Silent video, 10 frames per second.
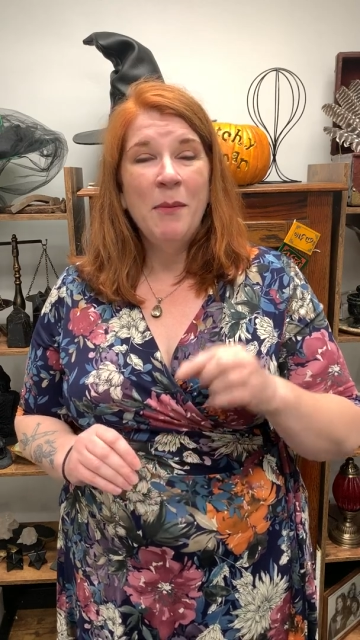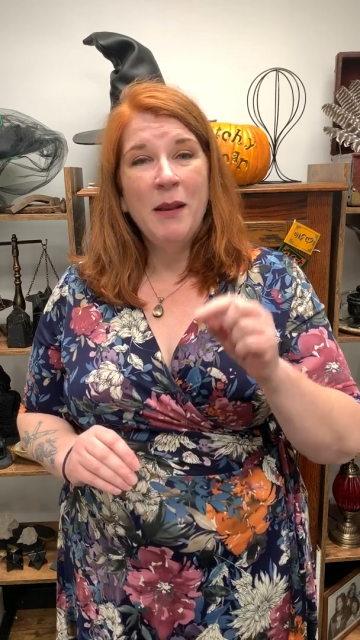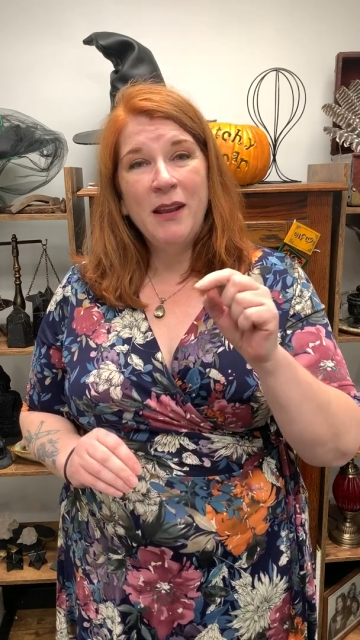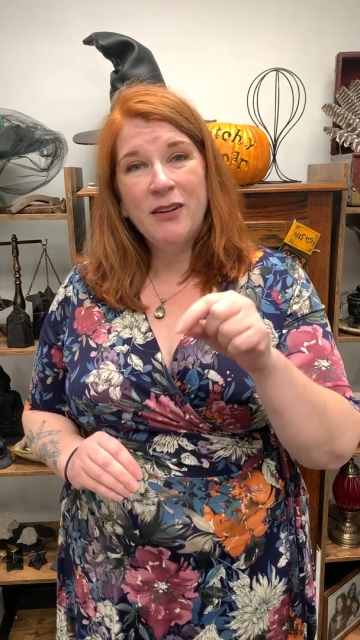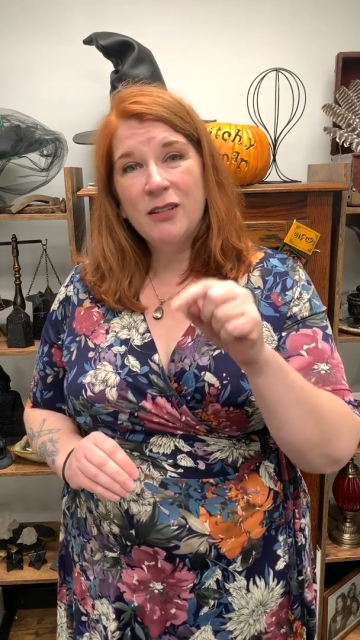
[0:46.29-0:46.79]

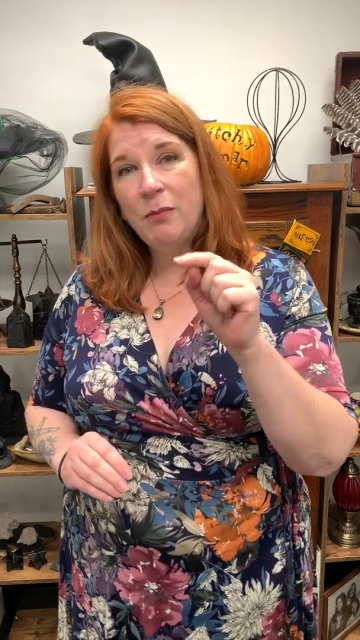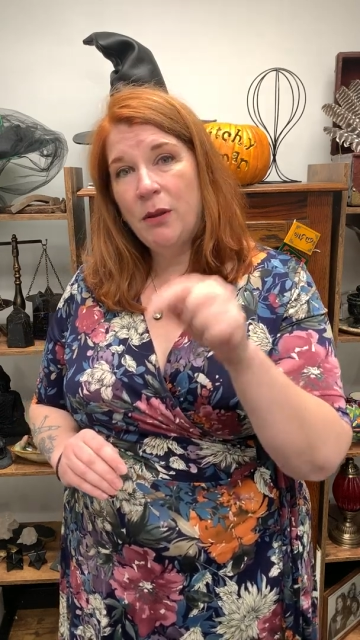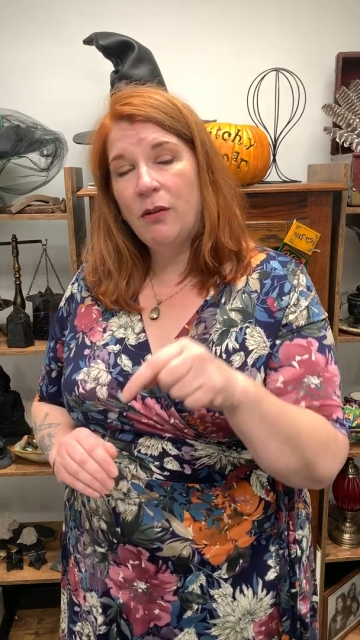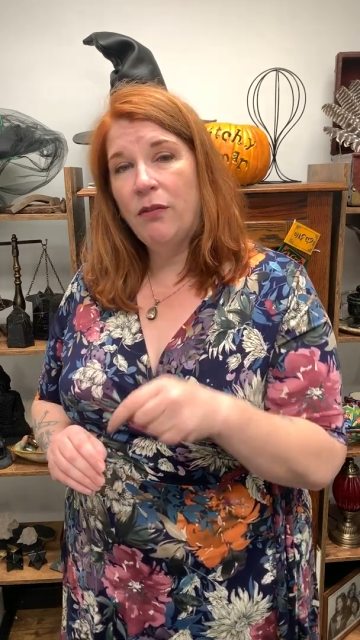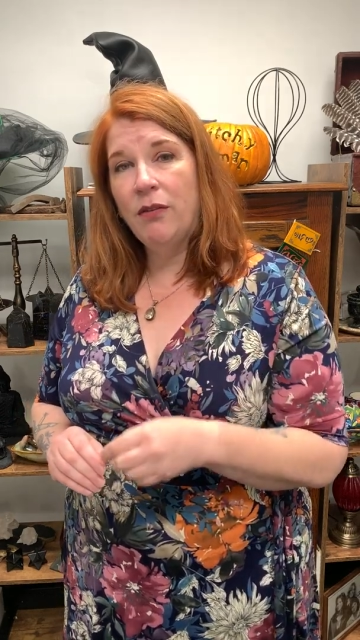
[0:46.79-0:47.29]
But here's the
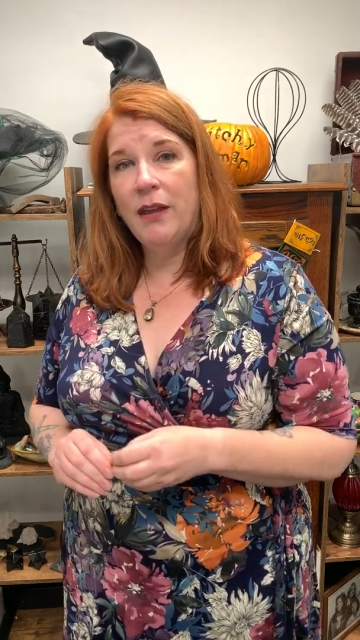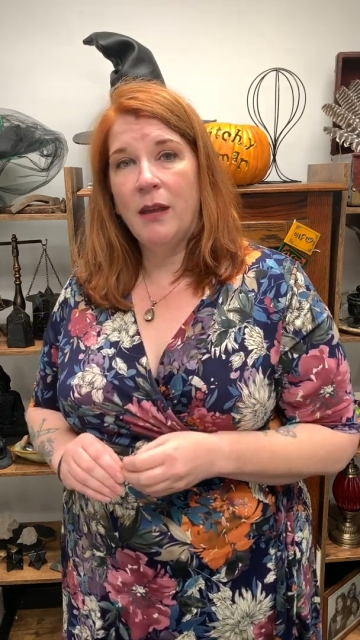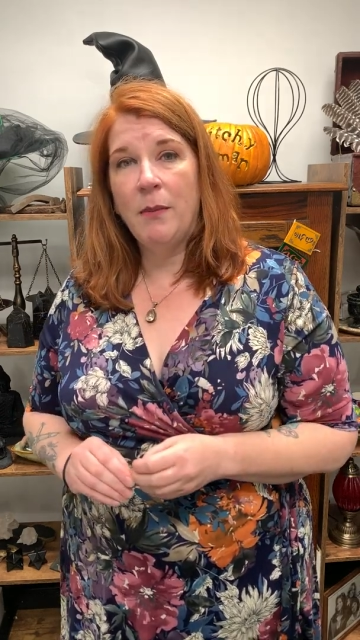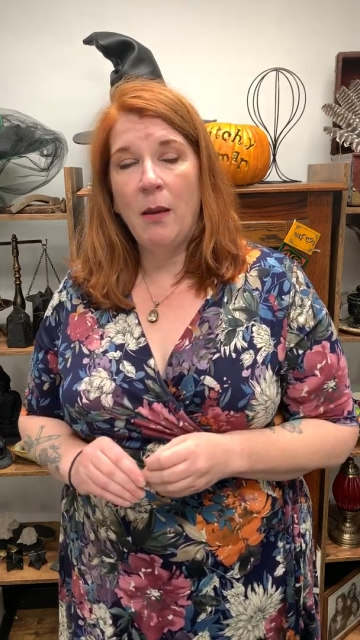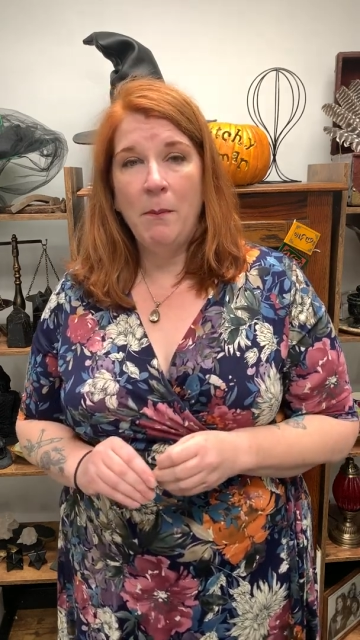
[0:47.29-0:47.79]
beautiful thing
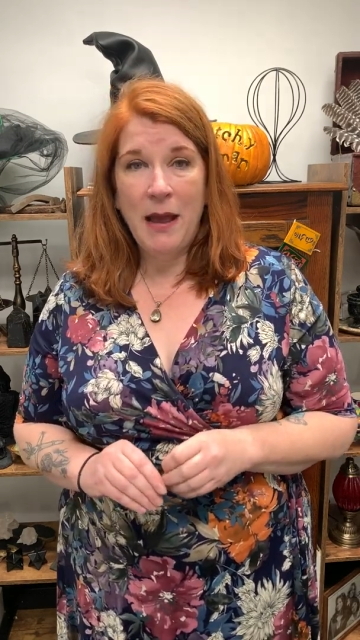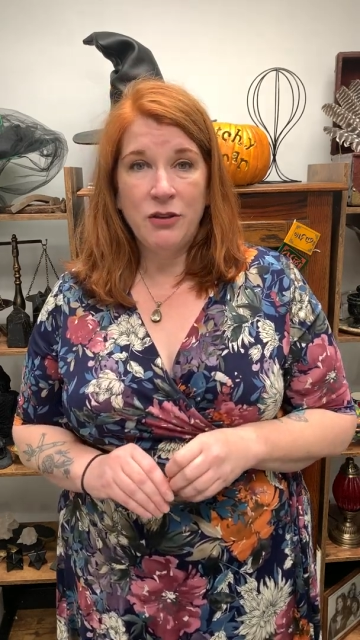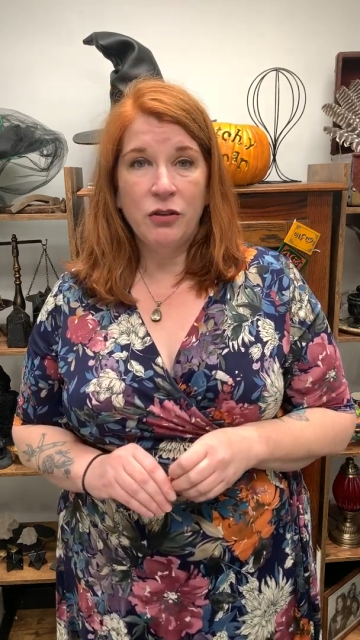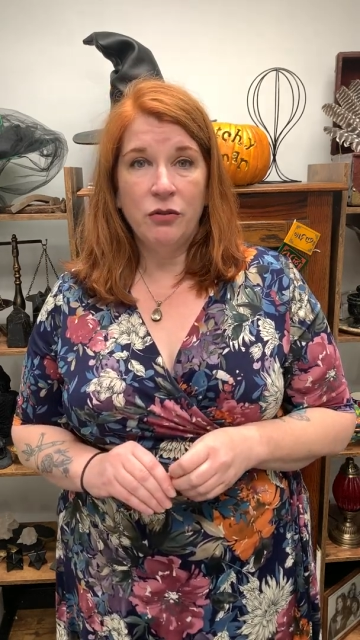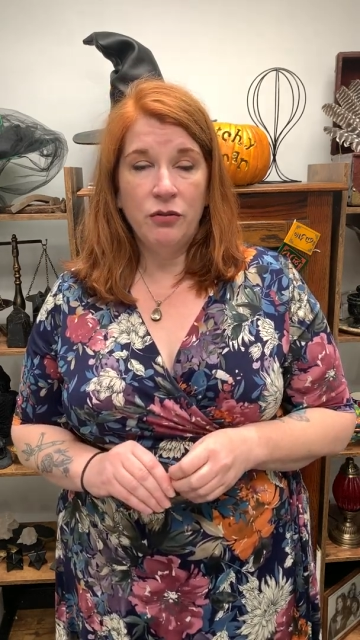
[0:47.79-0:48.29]
about
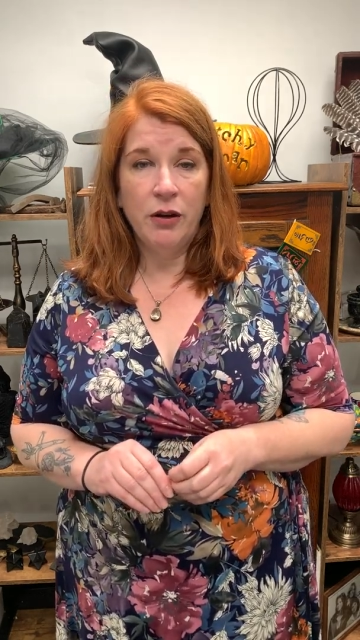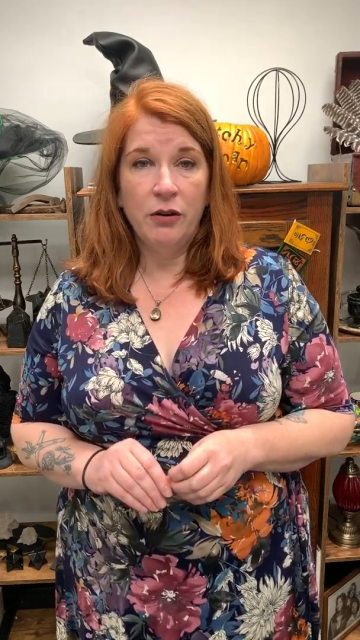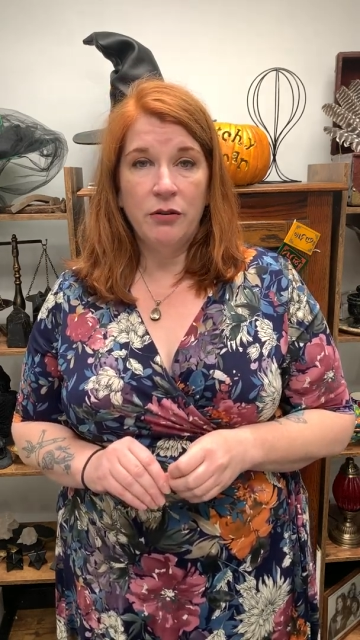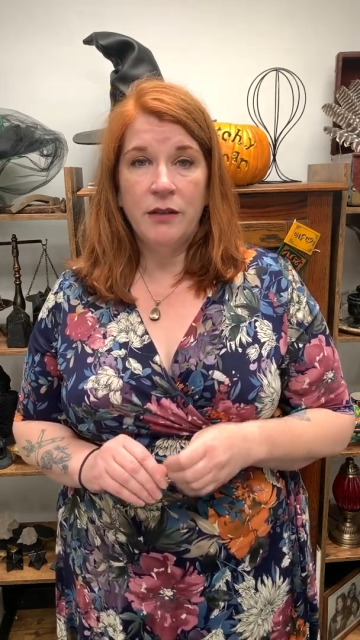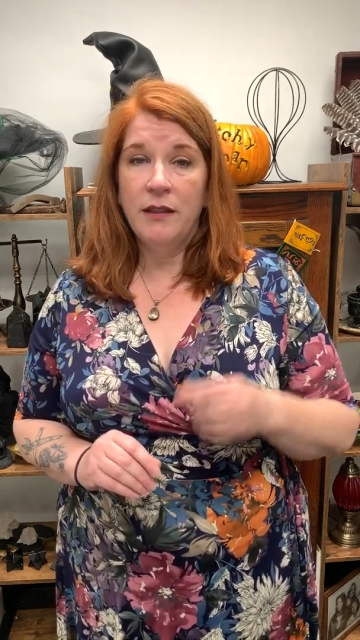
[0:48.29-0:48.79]
magical
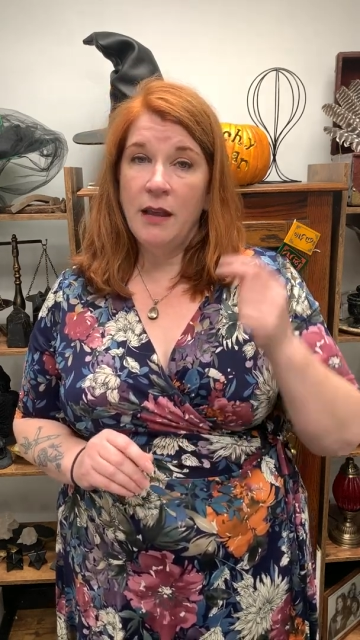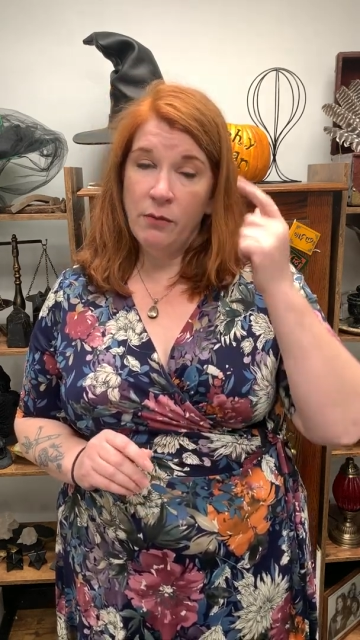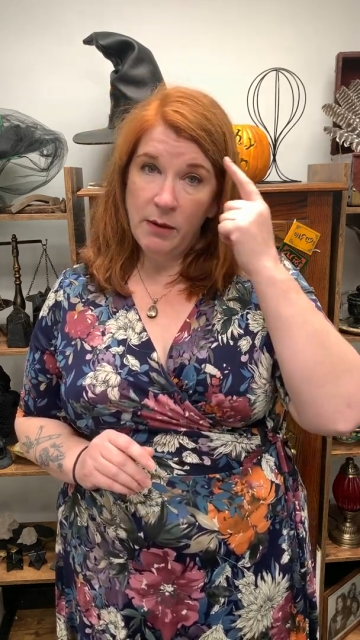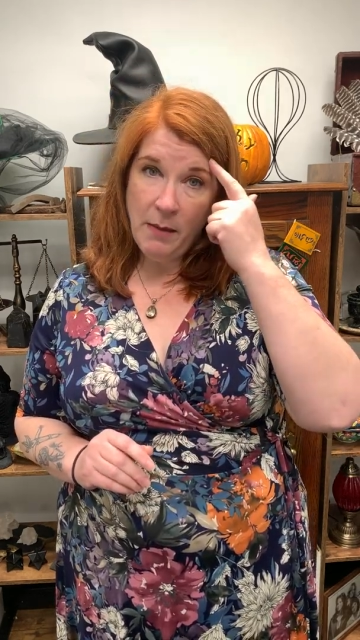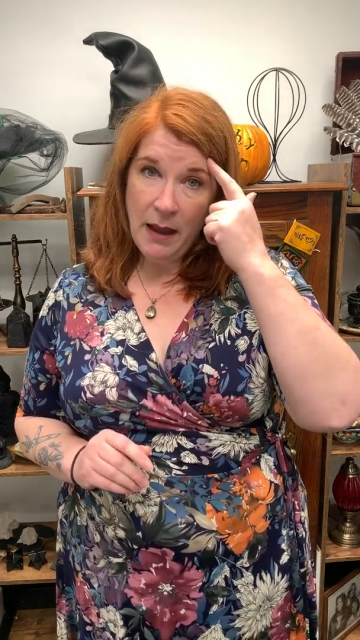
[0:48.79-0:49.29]
triggers. They
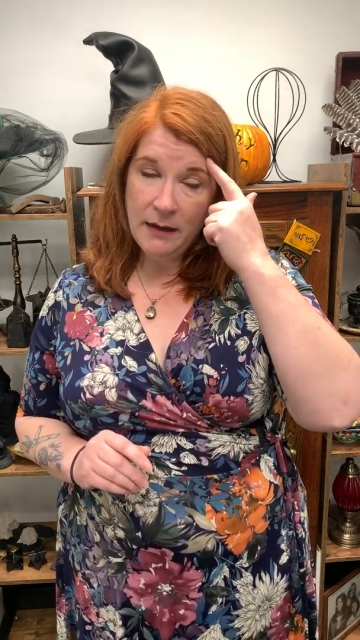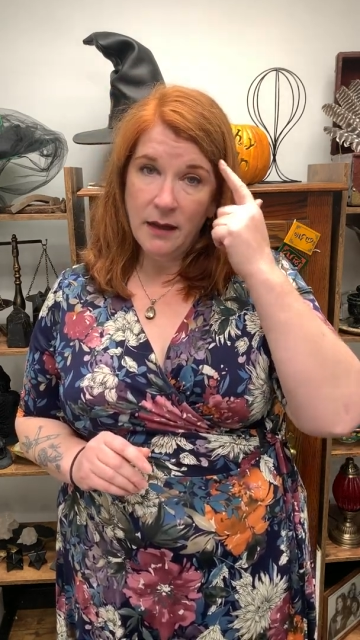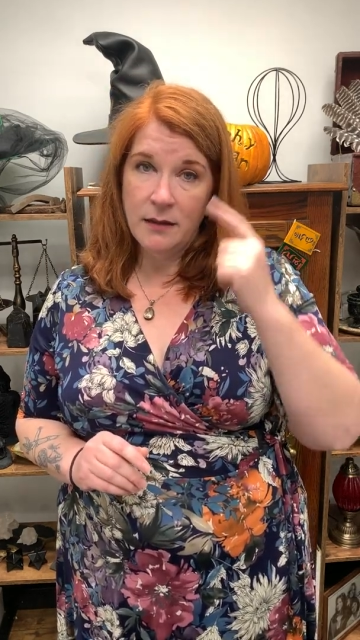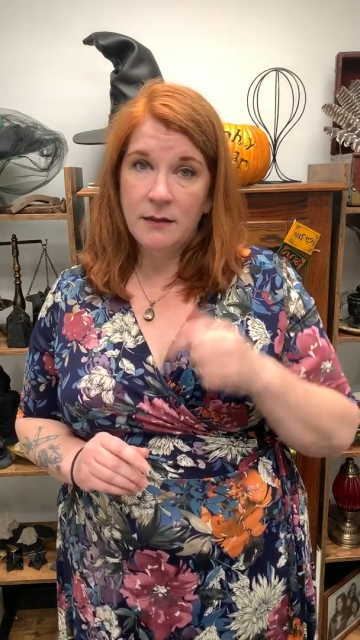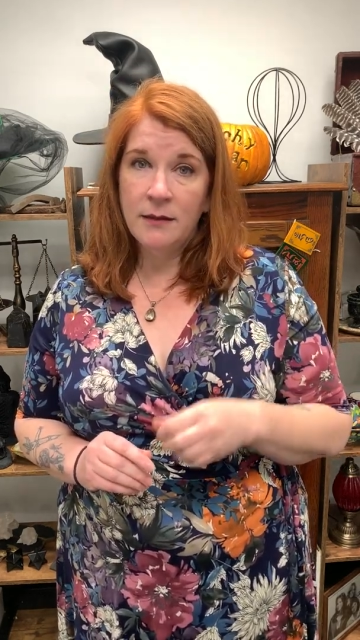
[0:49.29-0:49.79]
remind
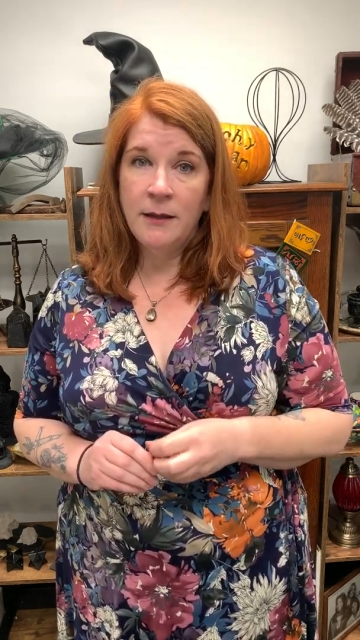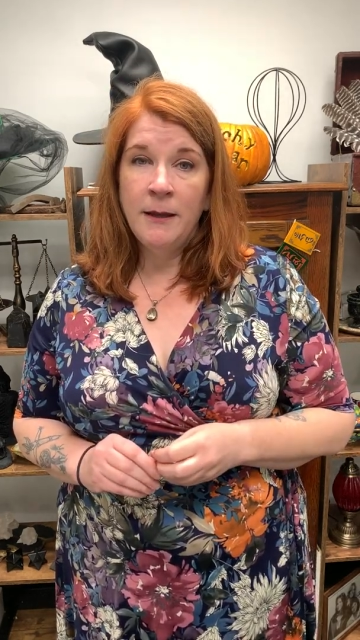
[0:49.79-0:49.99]
us